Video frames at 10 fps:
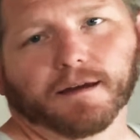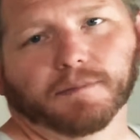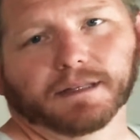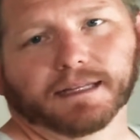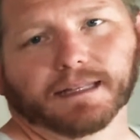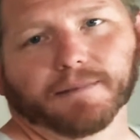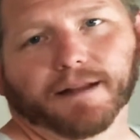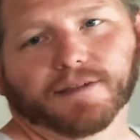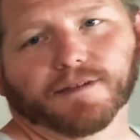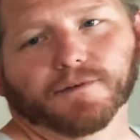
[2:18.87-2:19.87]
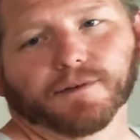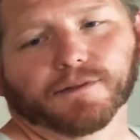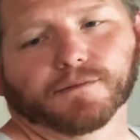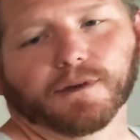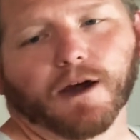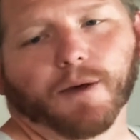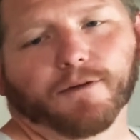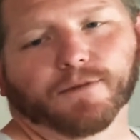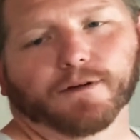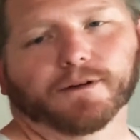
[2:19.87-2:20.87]
completely minced it with no
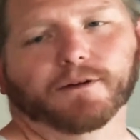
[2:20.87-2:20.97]
effort.